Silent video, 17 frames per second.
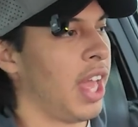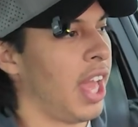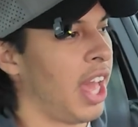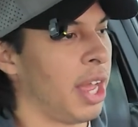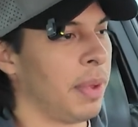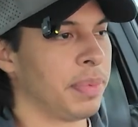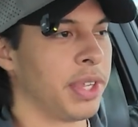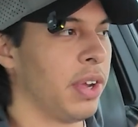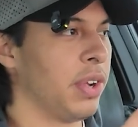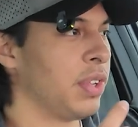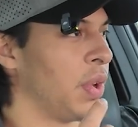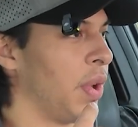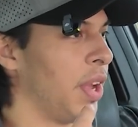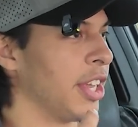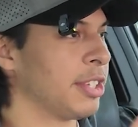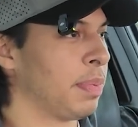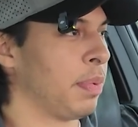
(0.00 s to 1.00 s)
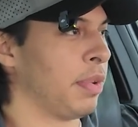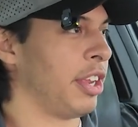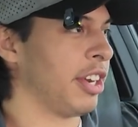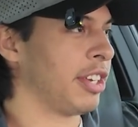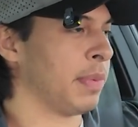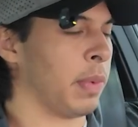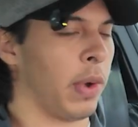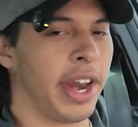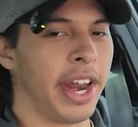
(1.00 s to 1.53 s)
And I'm telling you, it's
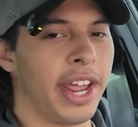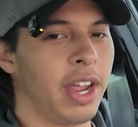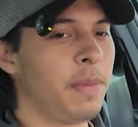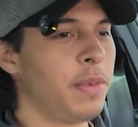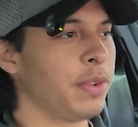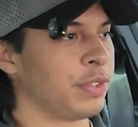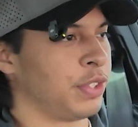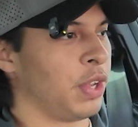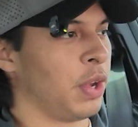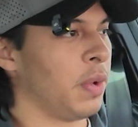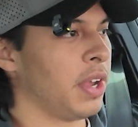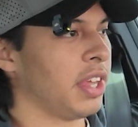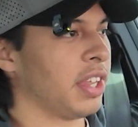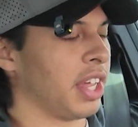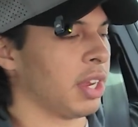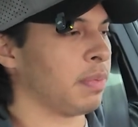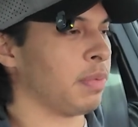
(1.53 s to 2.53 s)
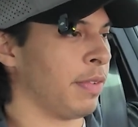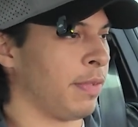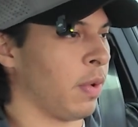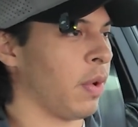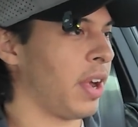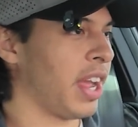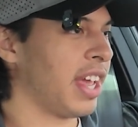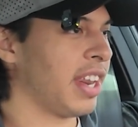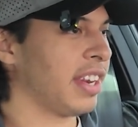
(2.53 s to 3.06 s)
predictable. And I almost do it like
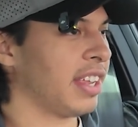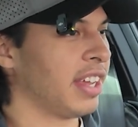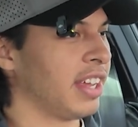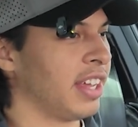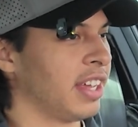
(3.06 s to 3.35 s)
beforehand,